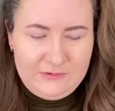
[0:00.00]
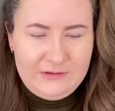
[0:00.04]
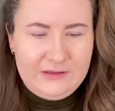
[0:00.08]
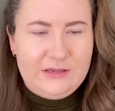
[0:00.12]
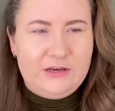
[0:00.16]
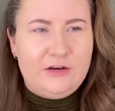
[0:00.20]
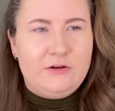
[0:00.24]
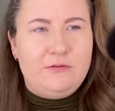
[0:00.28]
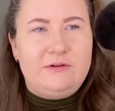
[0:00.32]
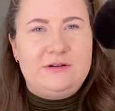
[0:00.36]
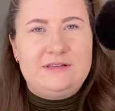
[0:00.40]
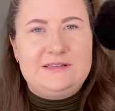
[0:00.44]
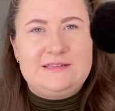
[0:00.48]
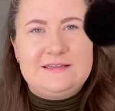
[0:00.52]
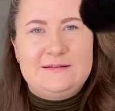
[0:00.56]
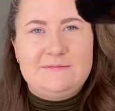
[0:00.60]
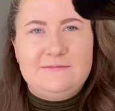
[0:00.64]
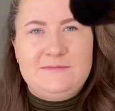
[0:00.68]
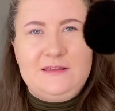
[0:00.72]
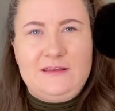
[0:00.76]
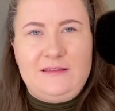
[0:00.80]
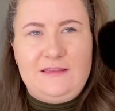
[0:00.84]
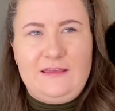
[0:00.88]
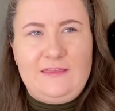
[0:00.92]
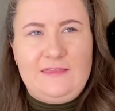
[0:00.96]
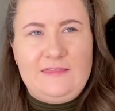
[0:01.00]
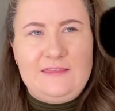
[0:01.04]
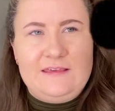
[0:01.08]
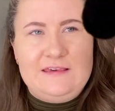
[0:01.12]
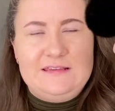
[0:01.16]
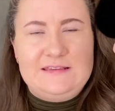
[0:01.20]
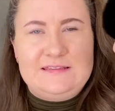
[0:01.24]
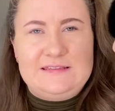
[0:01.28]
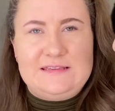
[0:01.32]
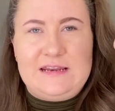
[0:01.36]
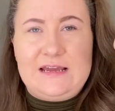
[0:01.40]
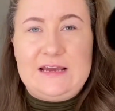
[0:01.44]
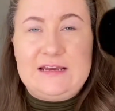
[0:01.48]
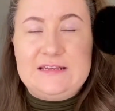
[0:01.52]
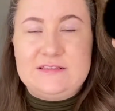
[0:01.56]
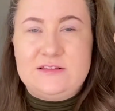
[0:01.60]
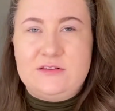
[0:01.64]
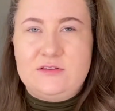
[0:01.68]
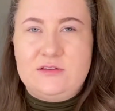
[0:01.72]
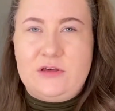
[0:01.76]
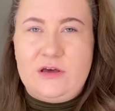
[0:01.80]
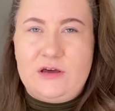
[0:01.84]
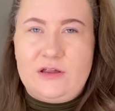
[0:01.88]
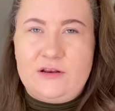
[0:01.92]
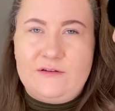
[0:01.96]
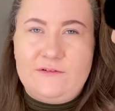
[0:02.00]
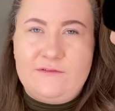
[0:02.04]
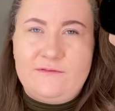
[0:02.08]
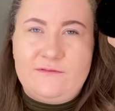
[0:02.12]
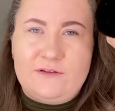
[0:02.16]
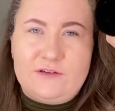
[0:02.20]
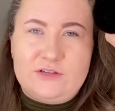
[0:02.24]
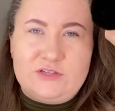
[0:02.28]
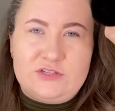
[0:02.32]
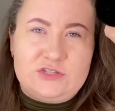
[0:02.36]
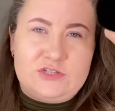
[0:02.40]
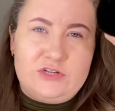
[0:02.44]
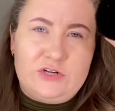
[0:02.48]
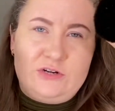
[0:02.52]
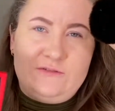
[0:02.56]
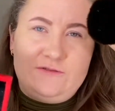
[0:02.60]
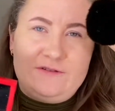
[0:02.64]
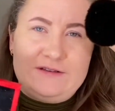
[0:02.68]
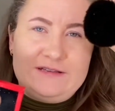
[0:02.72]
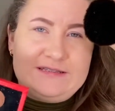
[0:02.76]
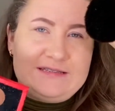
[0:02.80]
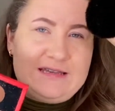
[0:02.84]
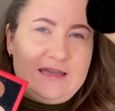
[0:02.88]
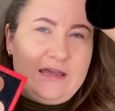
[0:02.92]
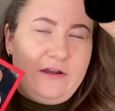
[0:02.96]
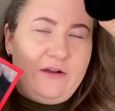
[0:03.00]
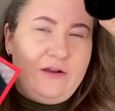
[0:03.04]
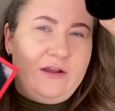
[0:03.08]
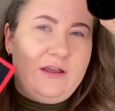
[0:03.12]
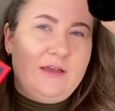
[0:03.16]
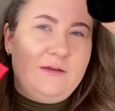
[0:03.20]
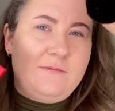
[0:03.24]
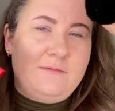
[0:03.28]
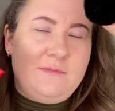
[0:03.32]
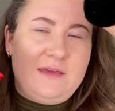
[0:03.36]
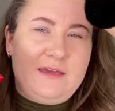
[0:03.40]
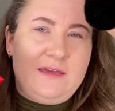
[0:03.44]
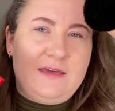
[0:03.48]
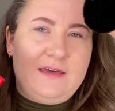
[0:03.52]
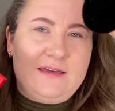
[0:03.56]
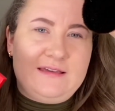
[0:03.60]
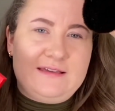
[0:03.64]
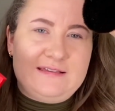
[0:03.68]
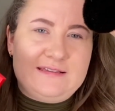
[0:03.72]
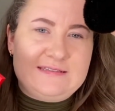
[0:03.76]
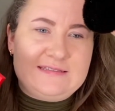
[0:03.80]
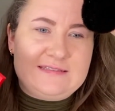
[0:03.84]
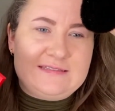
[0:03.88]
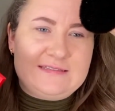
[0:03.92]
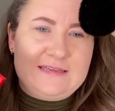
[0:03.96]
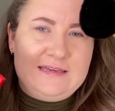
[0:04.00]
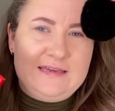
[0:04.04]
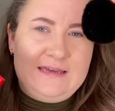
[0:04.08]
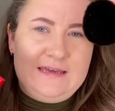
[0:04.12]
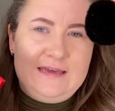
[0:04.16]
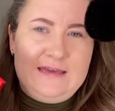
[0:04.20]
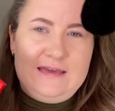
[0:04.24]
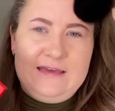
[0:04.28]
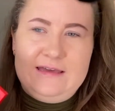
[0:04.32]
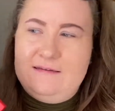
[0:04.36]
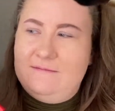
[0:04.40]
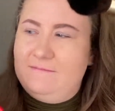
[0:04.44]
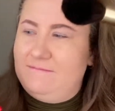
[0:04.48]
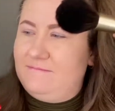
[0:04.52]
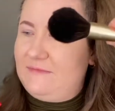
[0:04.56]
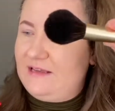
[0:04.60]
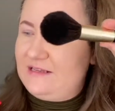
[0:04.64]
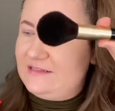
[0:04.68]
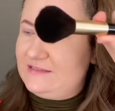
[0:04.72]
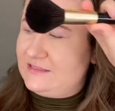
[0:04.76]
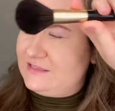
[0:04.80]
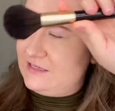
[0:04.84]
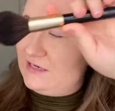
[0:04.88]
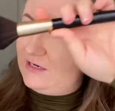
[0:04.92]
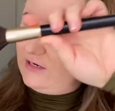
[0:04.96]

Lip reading: don't want something like this that has a lot of surface area, because that's gonna